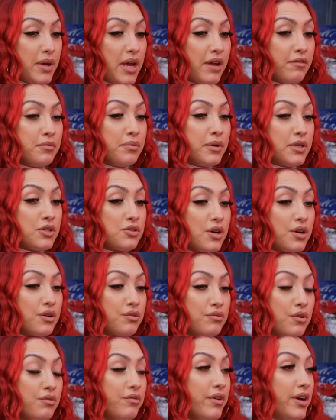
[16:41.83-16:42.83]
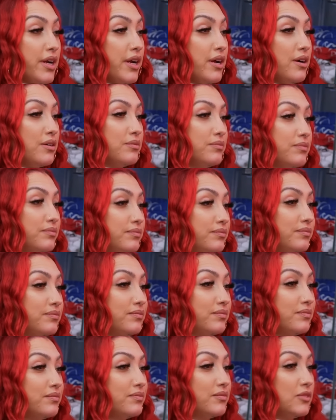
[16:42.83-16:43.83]
everybody's trying to grow right now. You
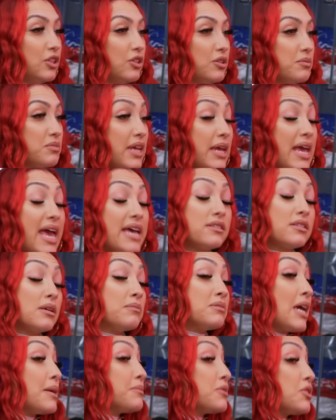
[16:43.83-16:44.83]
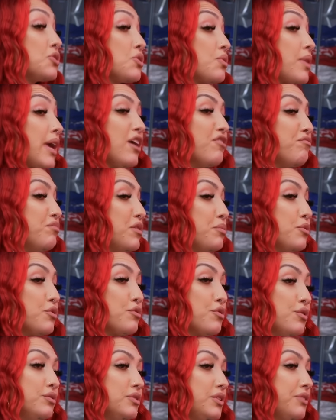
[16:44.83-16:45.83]
know what I'm saying? And sometimes it's okay if people
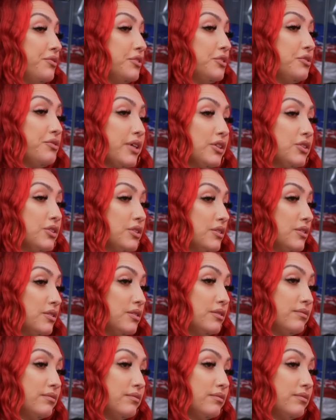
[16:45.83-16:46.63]
grow in different directions.